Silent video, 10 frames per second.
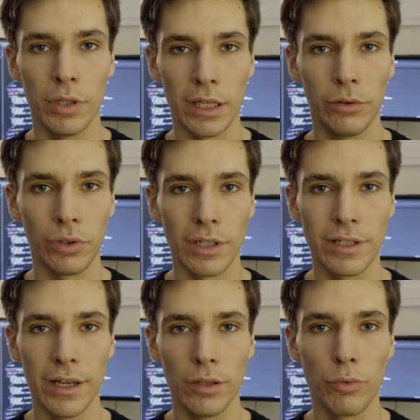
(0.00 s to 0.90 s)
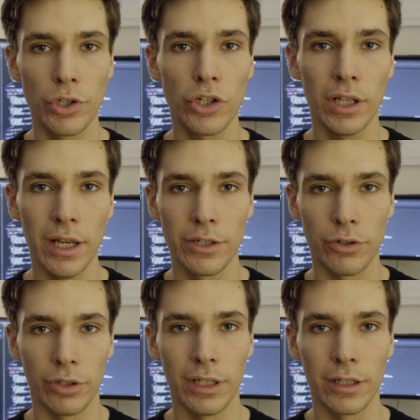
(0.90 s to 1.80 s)
get to decide which clients
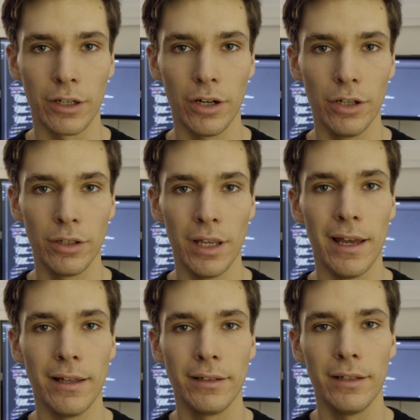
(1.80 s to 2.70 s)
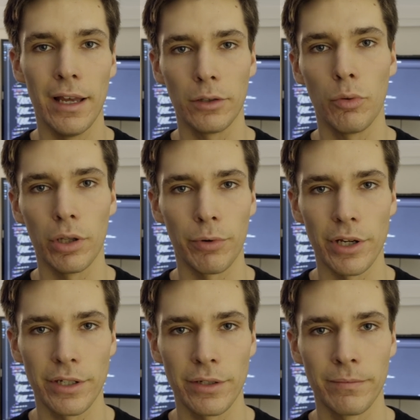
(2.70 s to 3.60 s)
you're taking on and at what
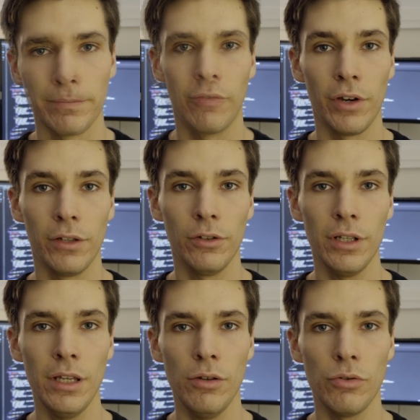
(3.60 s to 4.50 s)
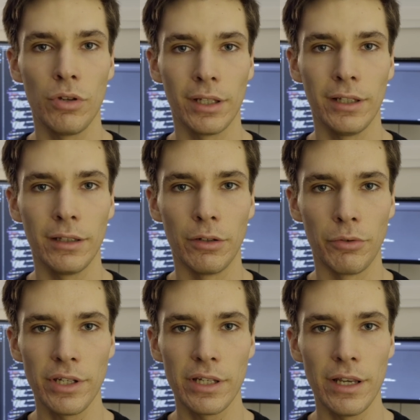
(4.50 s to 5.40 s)
price. Finally, you can take the
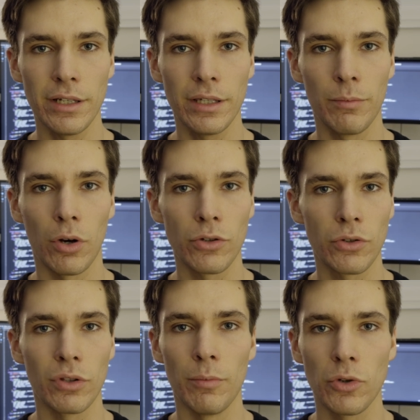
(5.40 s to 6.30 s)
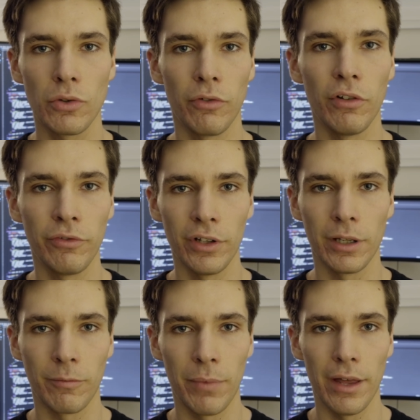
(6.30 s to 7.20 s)
riskiest but also the most
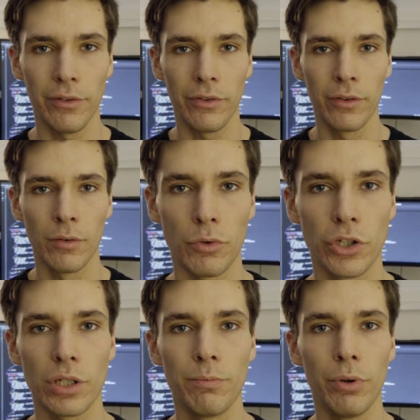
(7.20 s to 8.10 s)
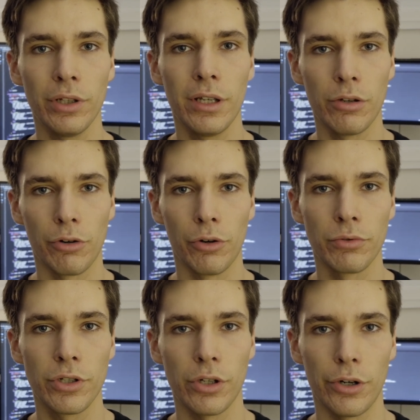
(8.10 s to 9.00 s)
fulfilling path, which is building your own
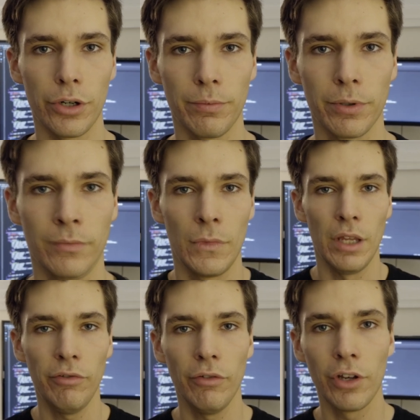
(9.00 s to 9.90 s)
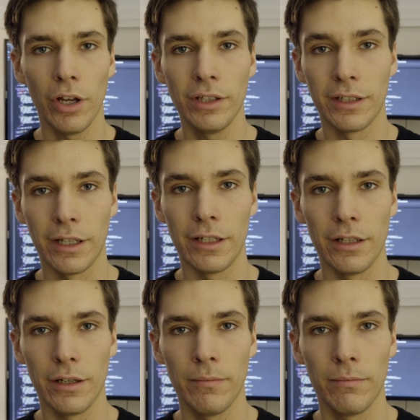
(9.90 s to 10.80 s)
startup. If you've got an
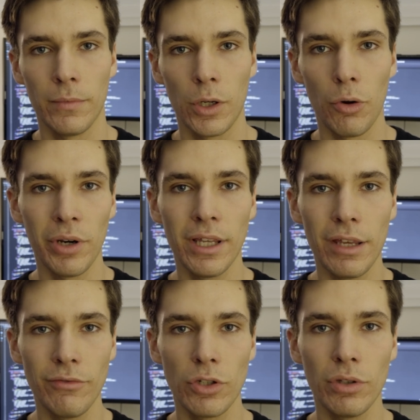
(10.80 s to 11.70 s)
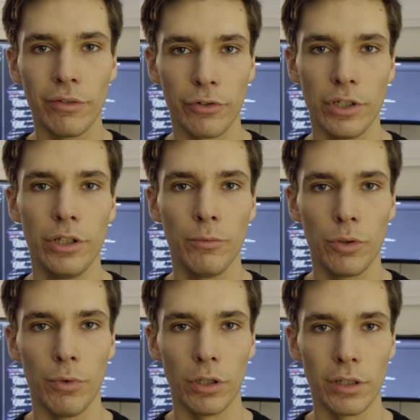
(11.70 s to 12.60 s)
idea, coding gives you the freedom to
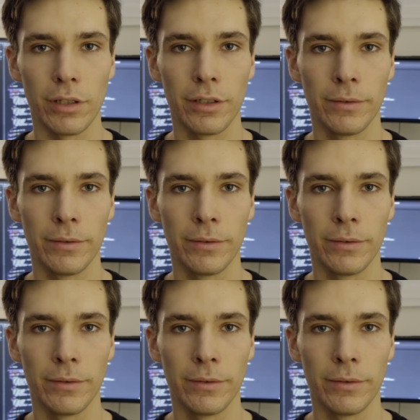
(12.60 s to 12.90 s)
build it.